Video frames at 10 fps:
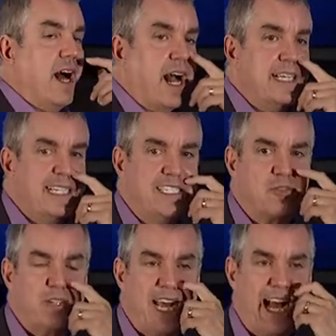I need to
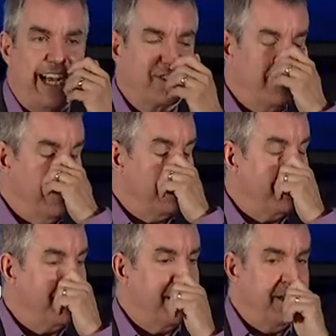rehash
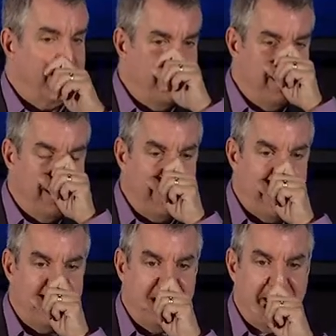this. The
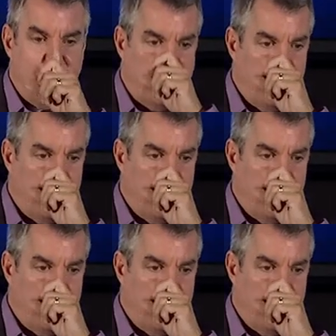NCQA